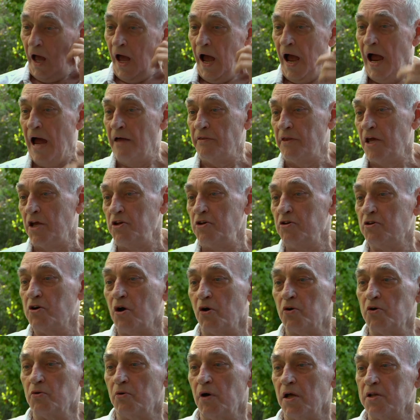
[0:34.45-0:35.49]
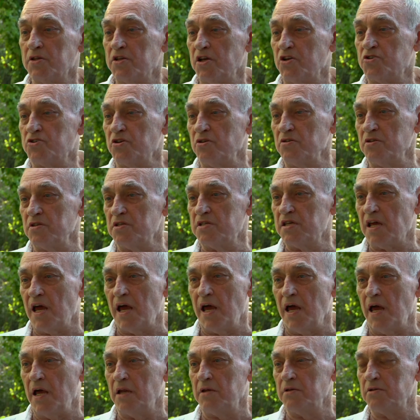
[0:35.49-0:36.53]
and then you go to auditions
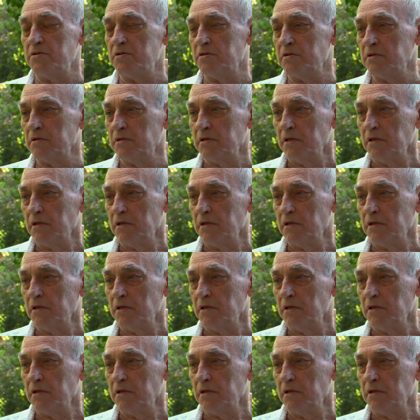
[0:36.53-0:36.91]
and